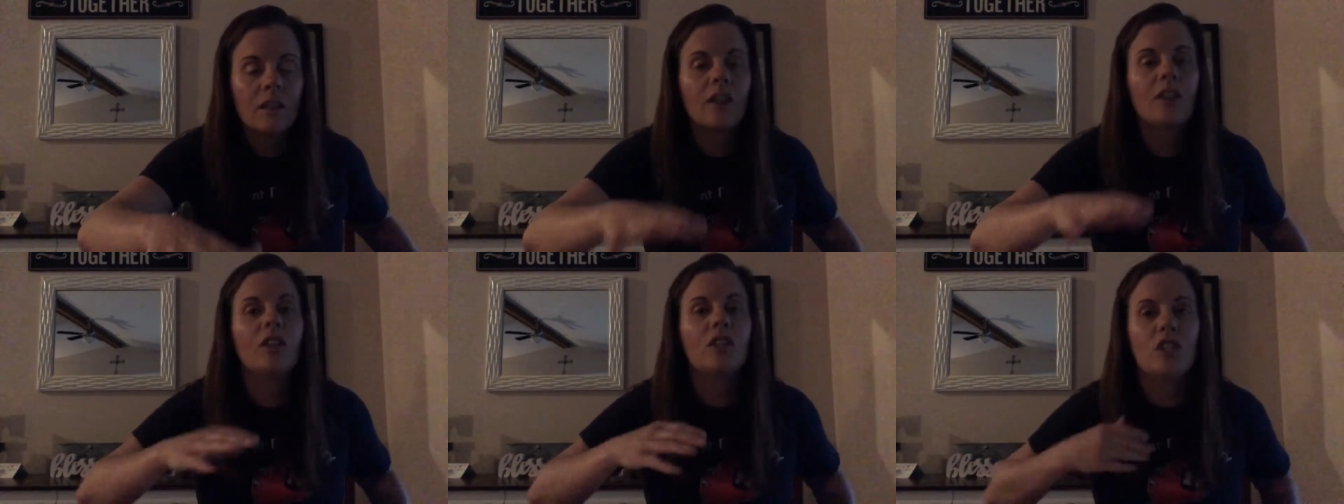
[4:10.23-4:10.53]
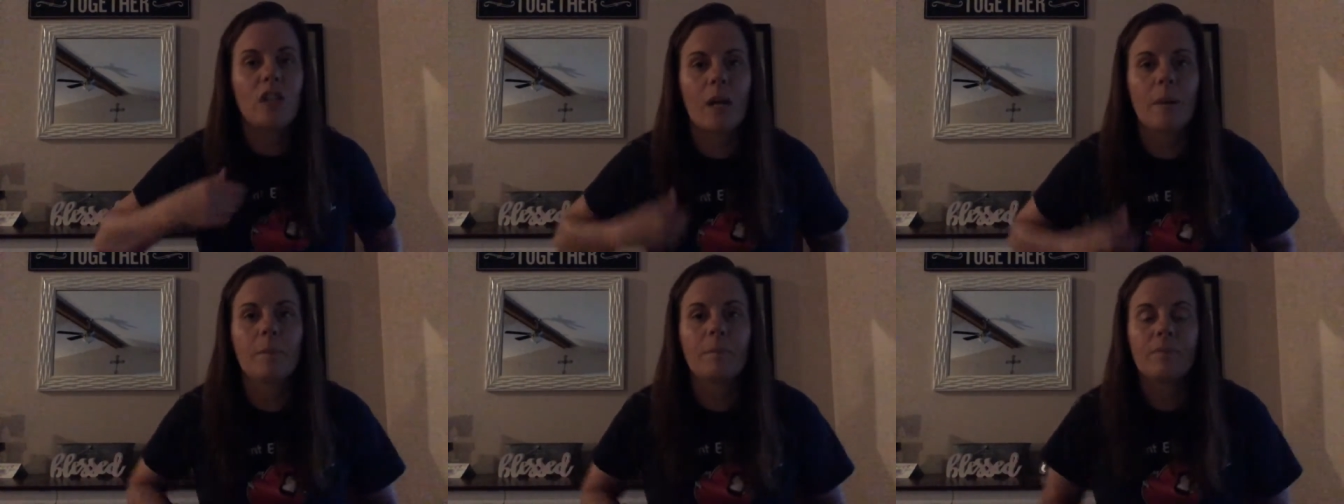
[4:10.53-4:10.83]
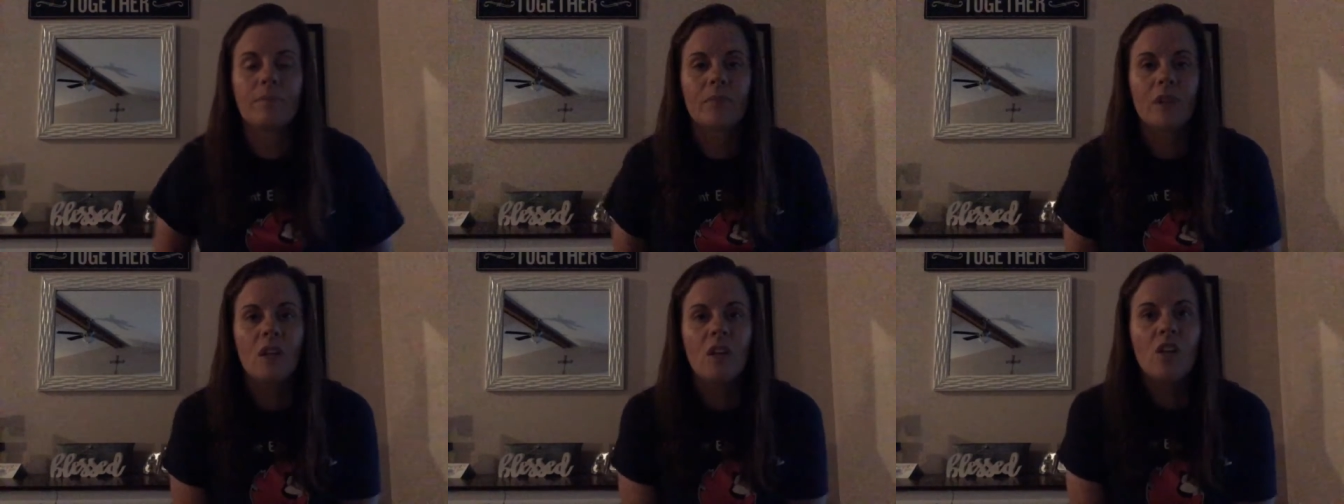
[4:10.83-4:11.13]
Good job.
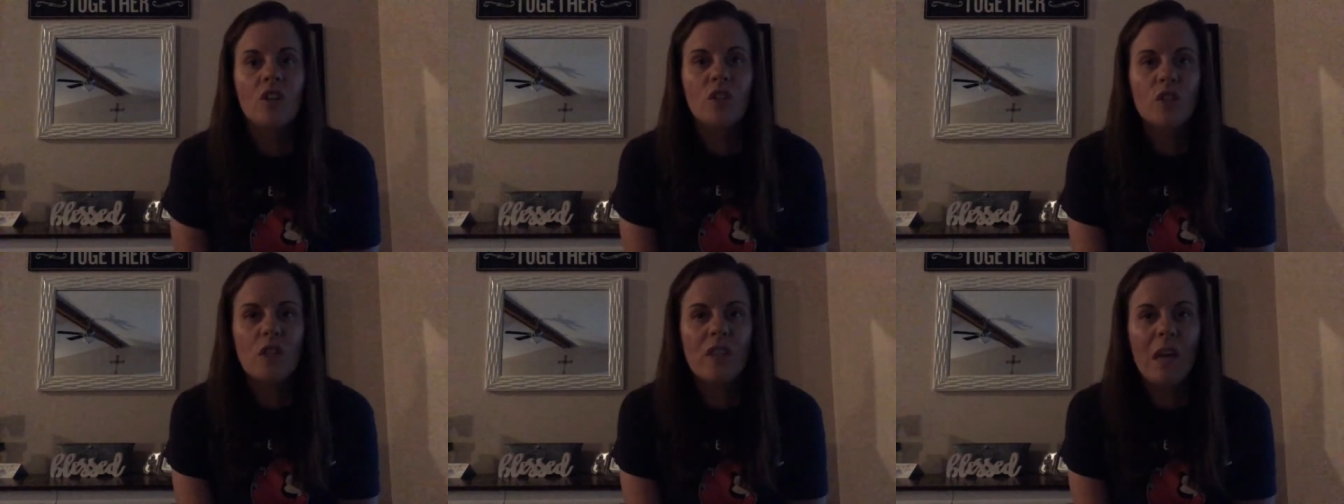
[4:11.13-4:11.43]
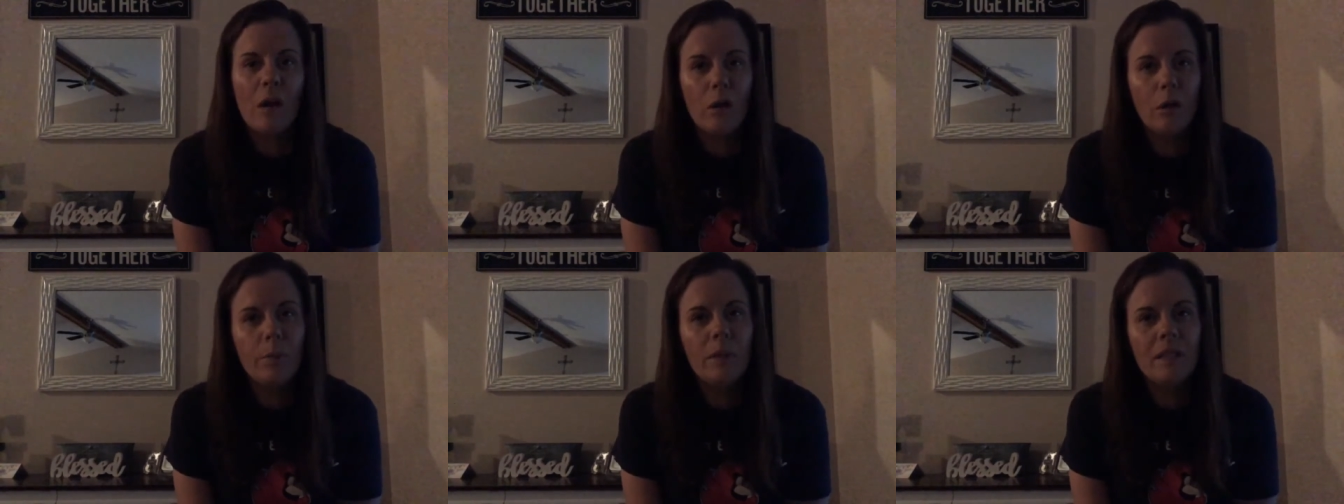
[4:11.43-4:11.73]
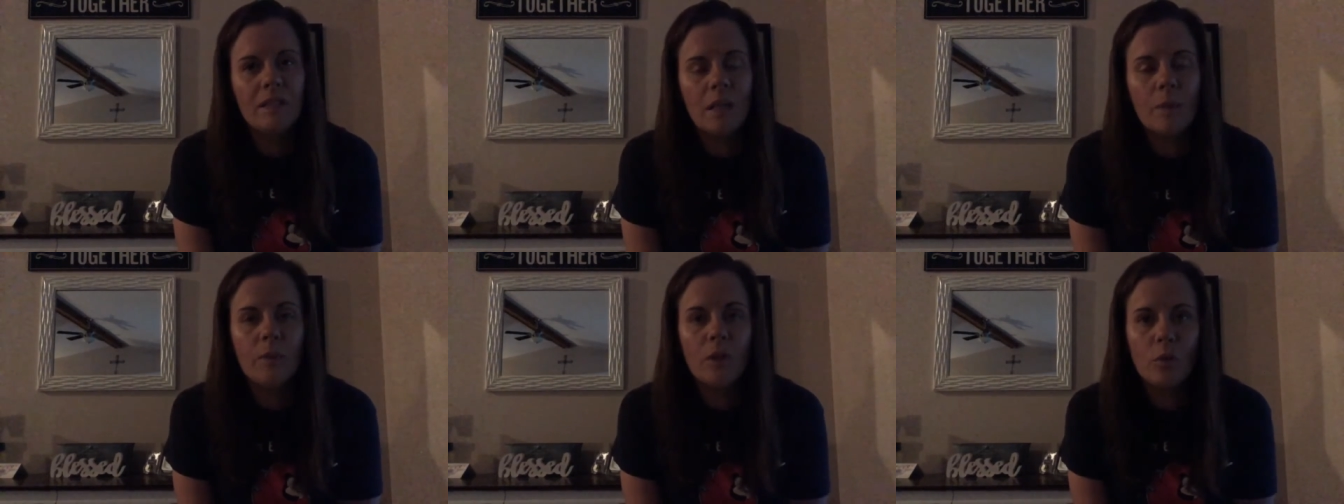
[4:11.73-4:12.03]
So that would be
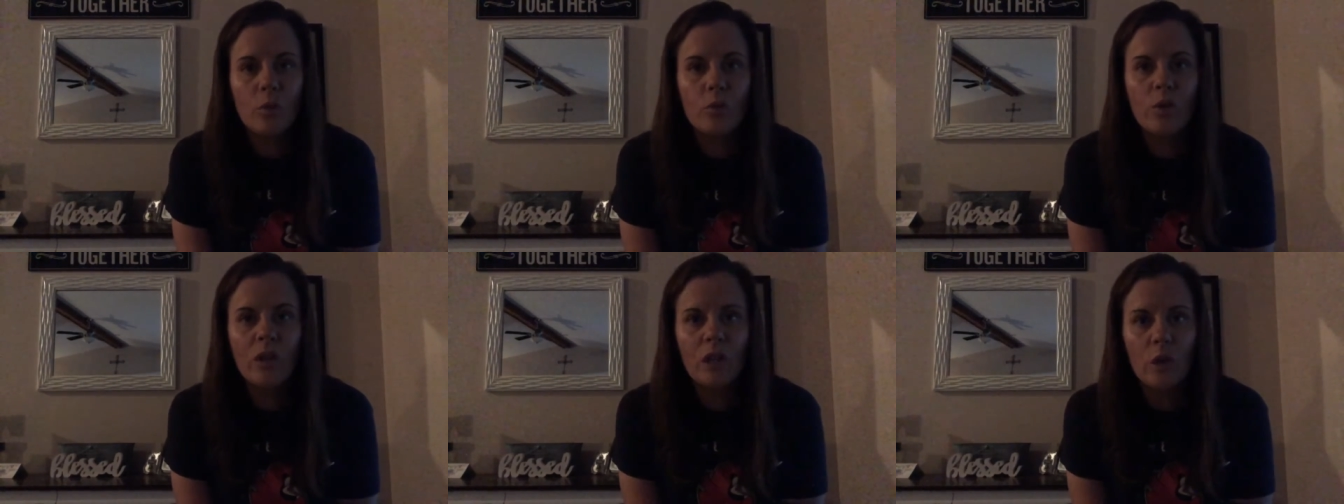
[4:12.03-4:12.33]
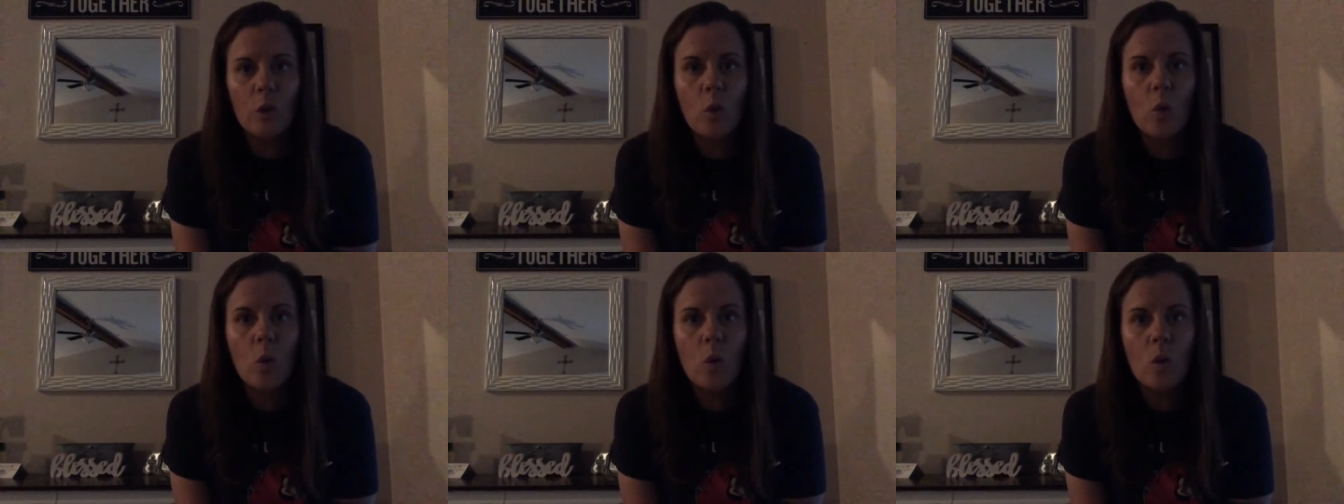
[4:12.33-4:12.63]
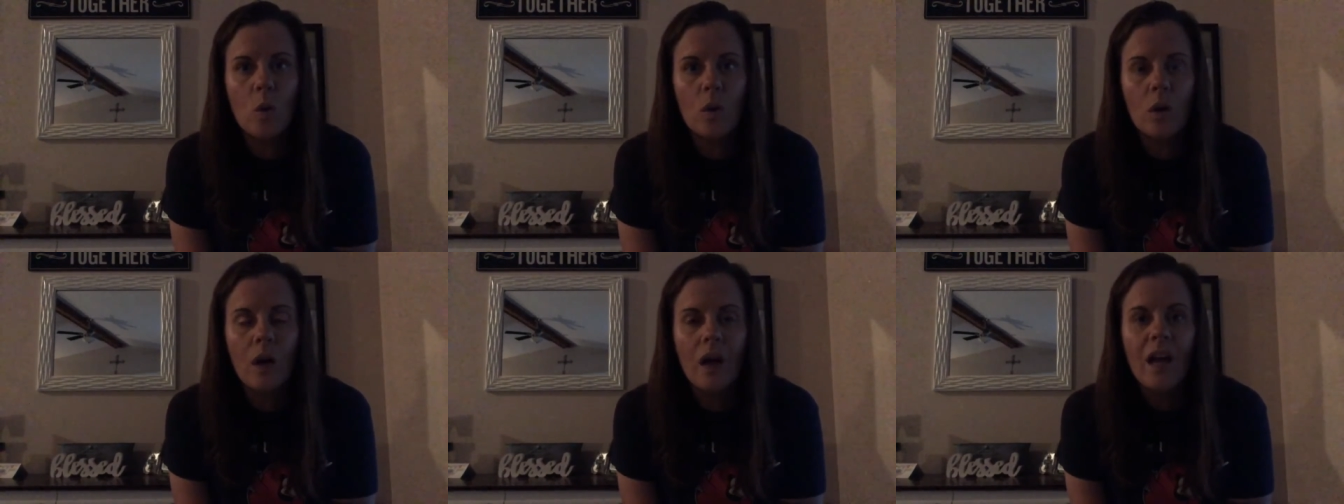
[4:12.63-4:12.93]
something really
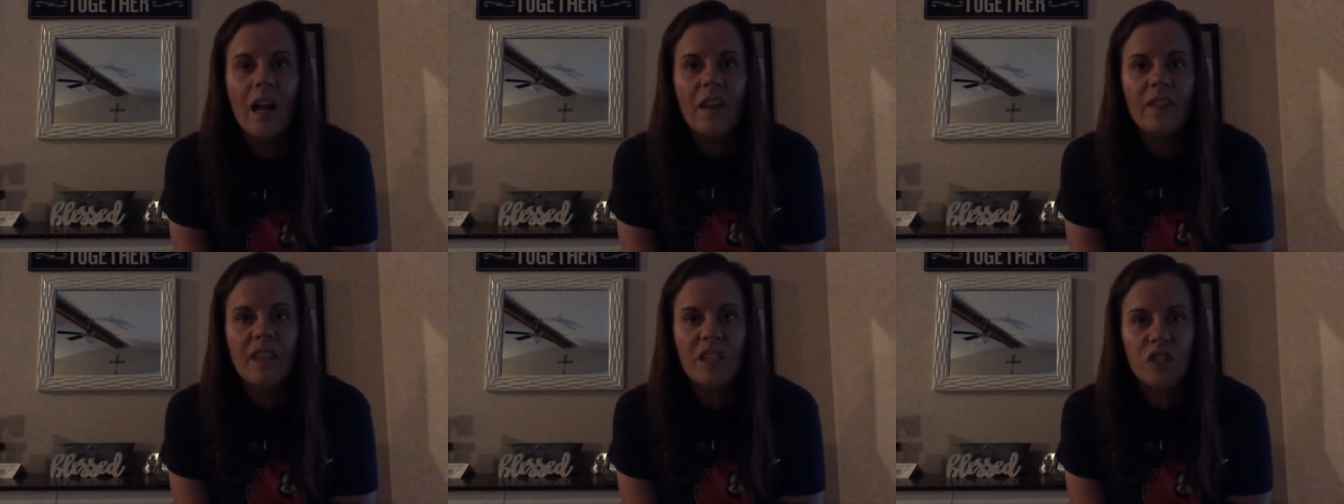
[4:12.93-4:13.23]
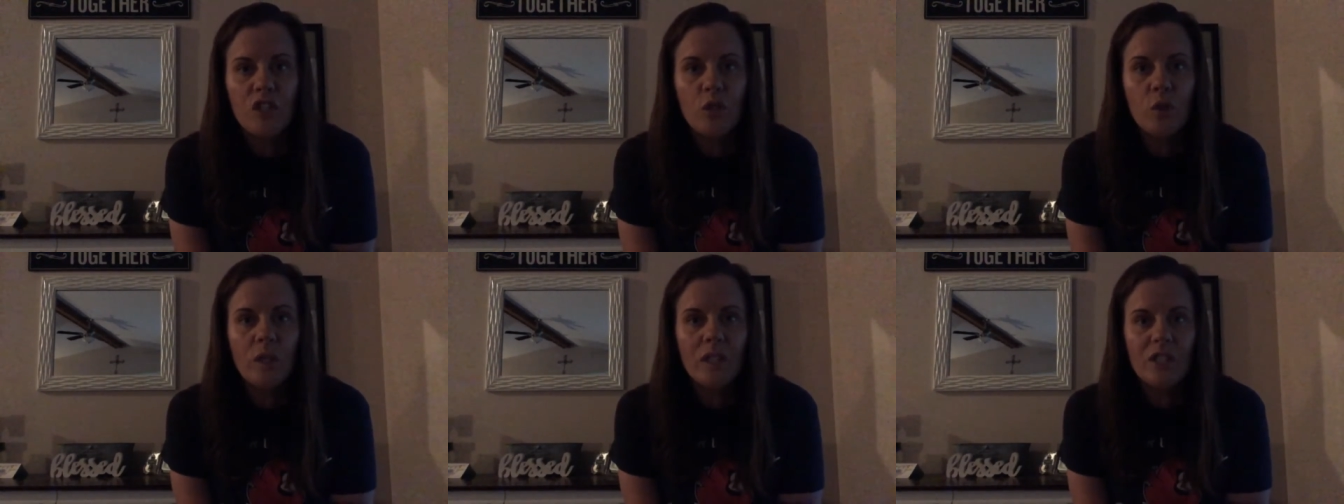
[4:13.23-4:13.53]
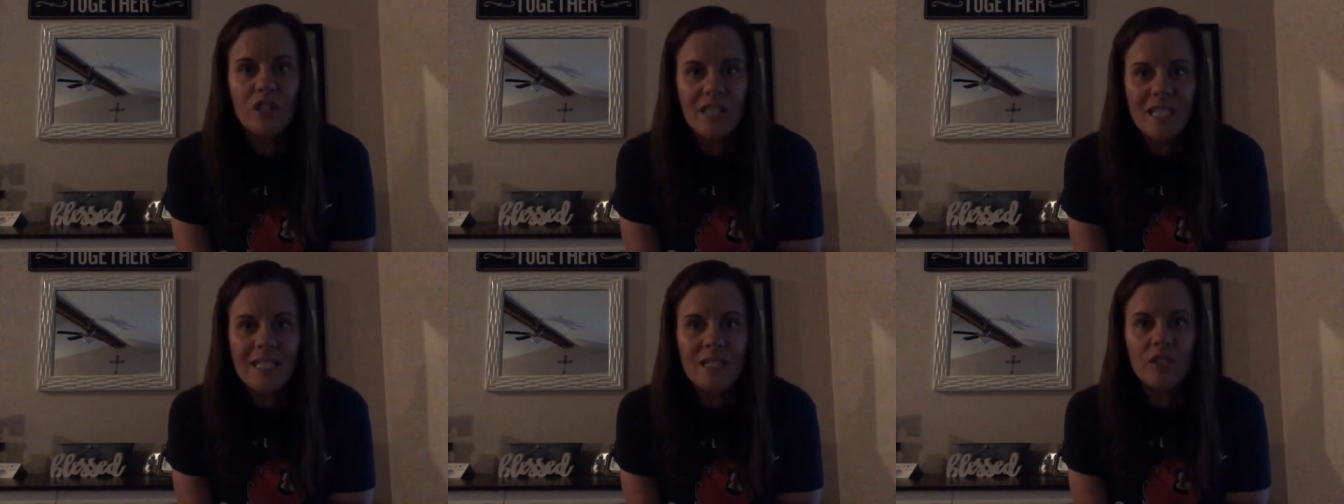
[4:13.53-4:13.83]
cool that you
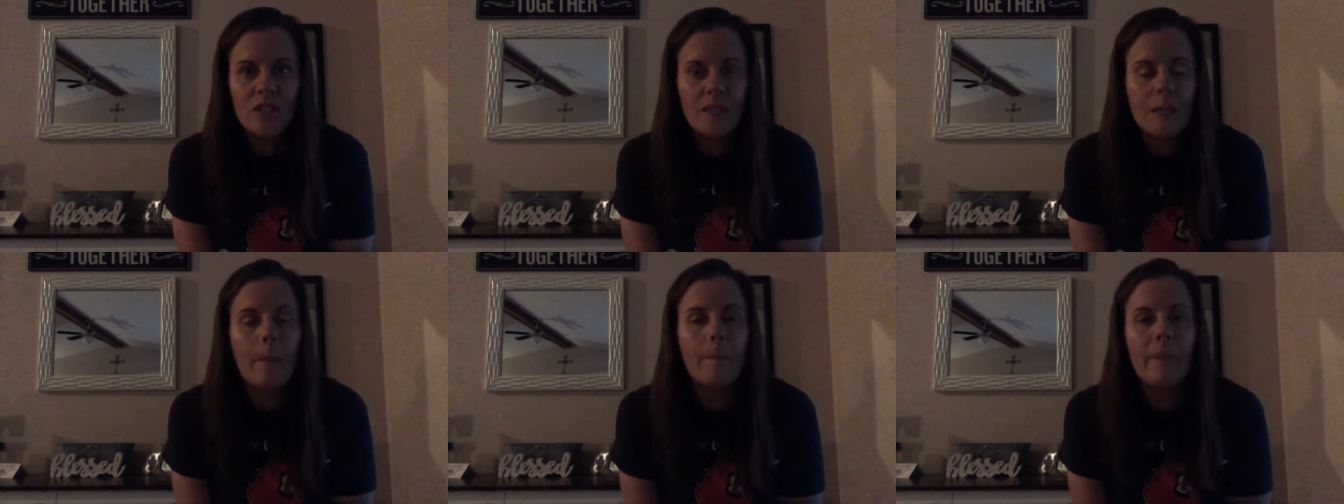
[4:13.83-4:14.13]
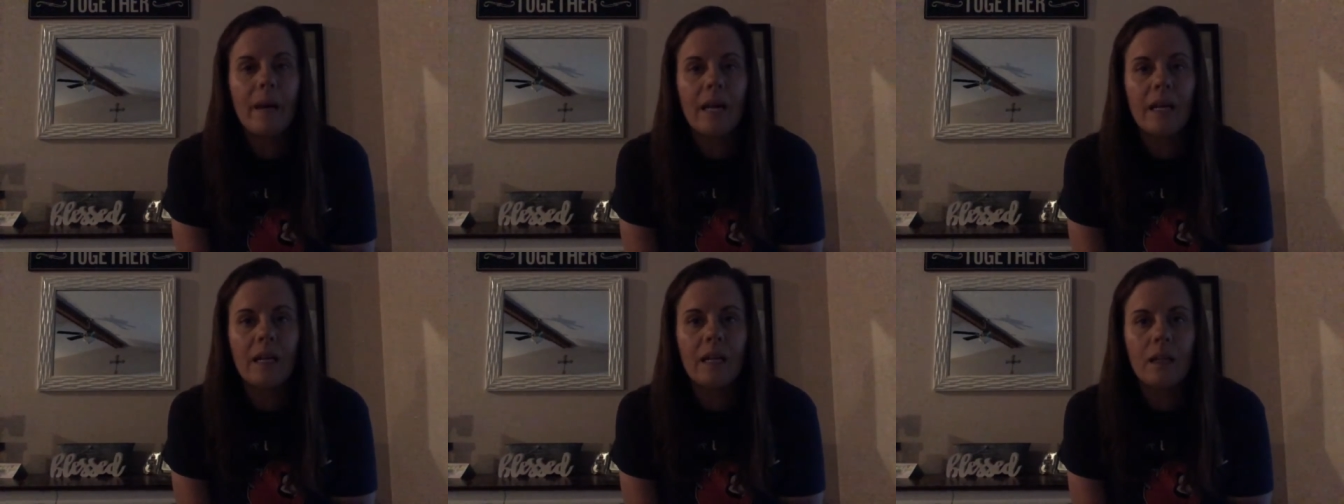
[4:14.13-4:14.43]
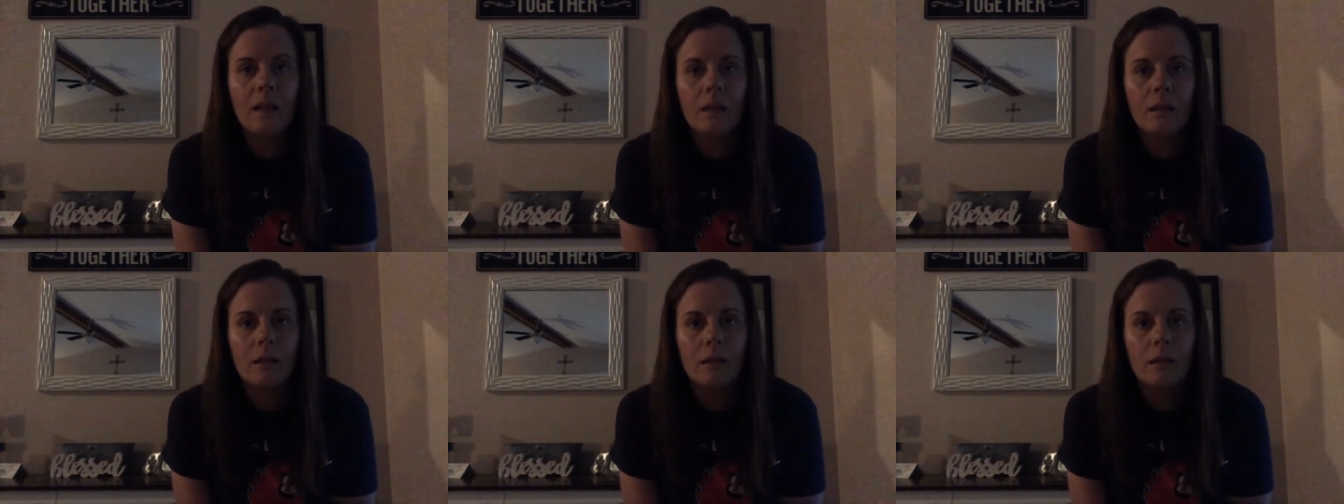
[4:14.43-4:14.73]
could teach somebody.